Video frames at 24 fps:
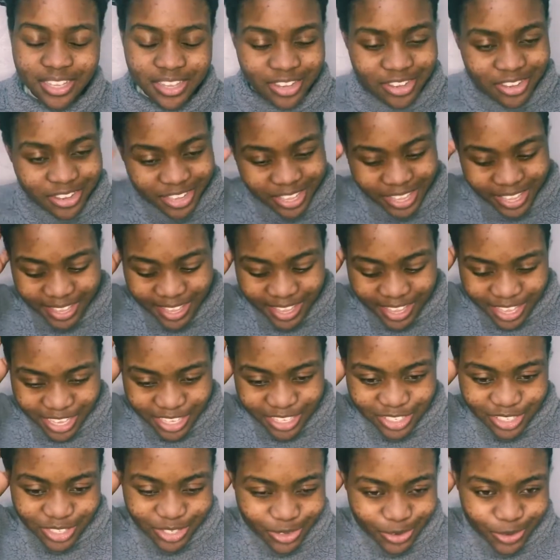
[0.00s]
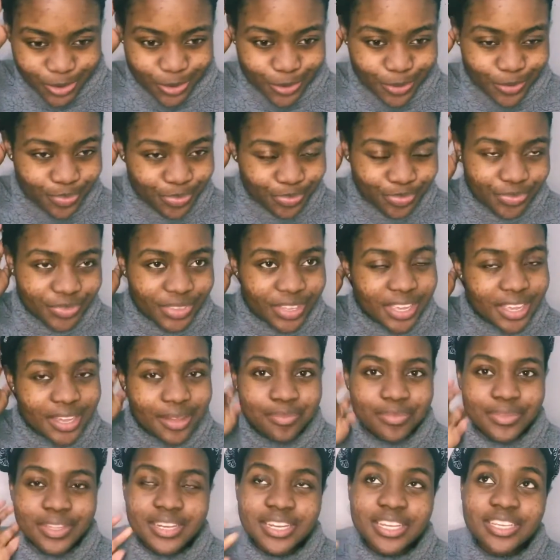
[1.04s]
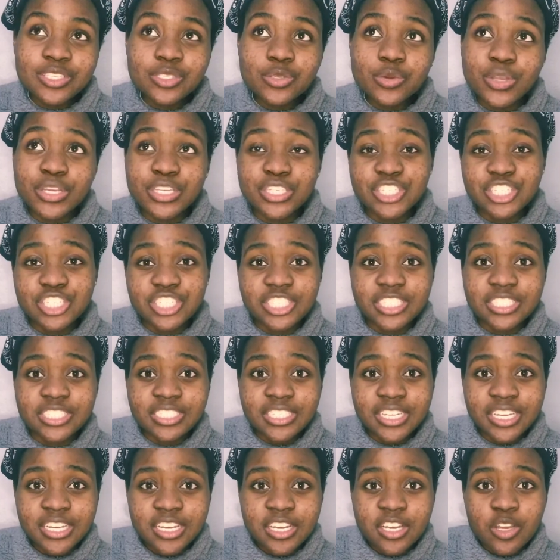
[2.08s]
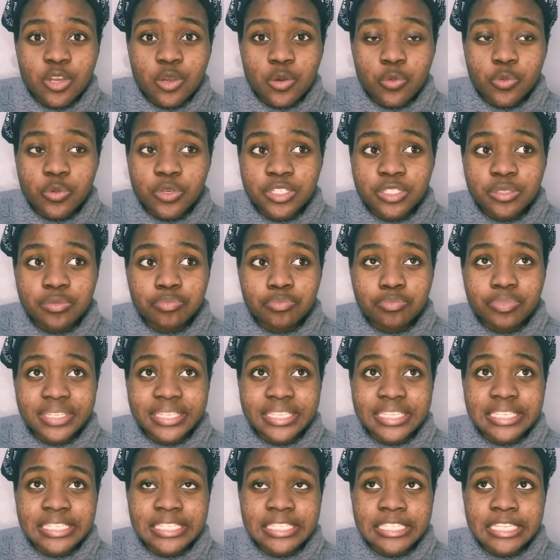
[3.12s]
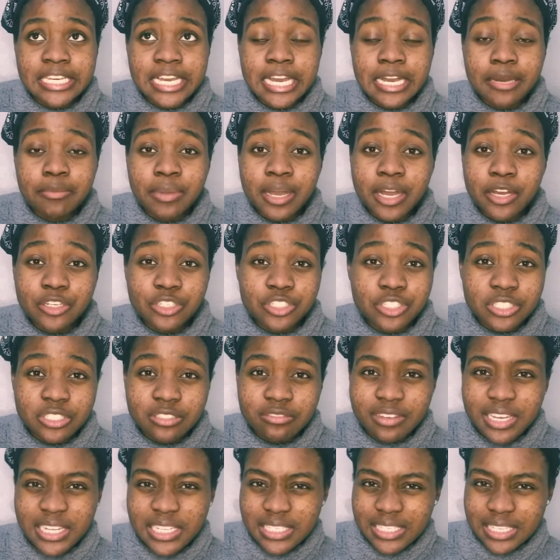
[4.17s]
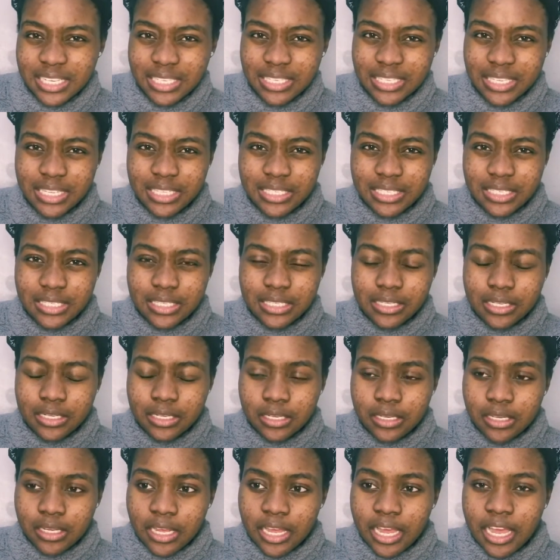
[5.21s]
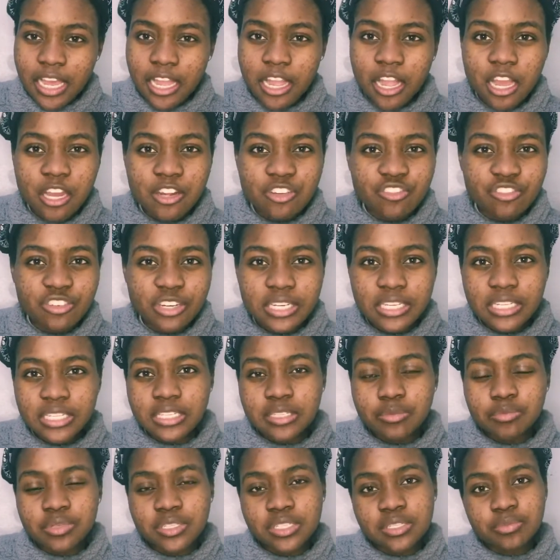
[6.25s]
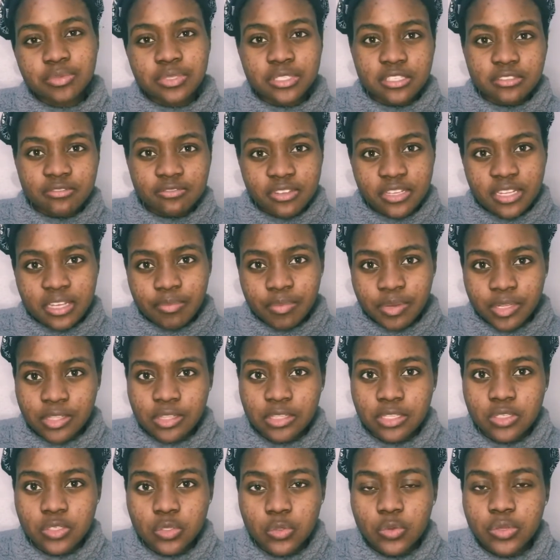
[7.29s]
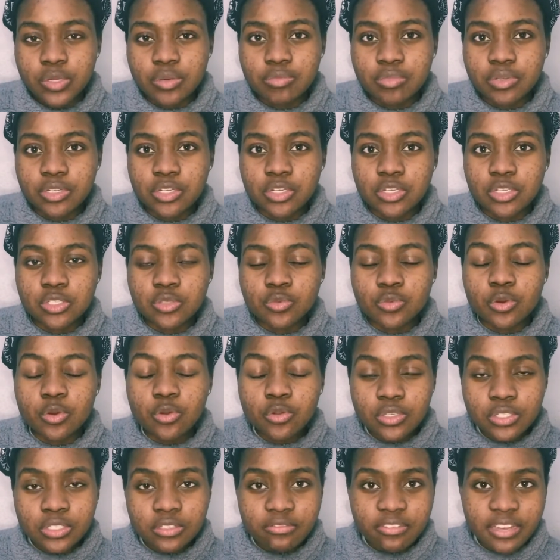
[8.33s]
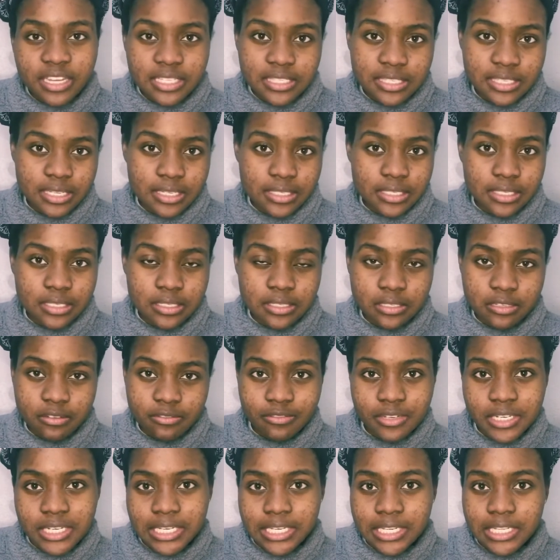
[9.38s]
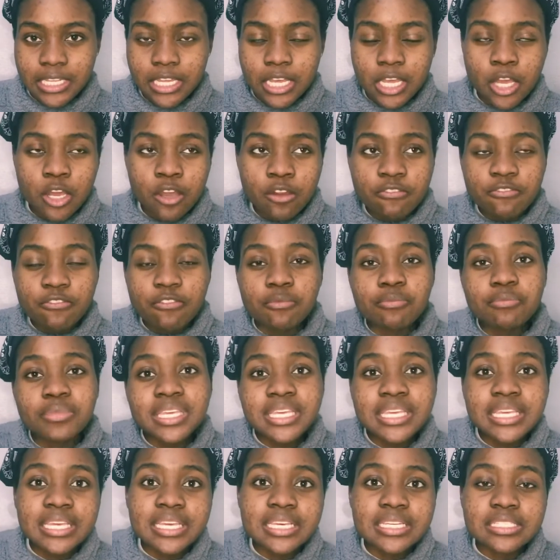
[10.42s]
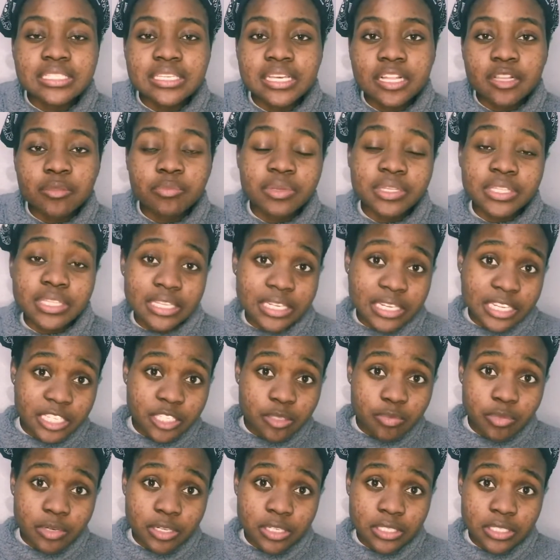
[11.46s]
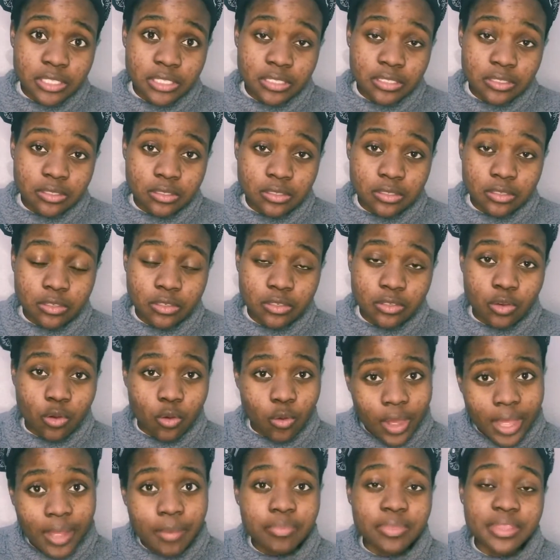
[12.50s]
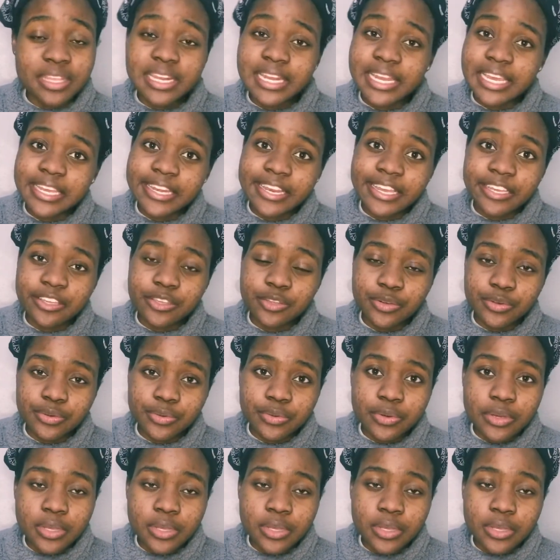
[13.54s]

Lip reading: Okay, so the next question would be, how do you define success? I can't really be specific about this one because we all define success differently. For me, it's helping the next person go up the ladder, you know.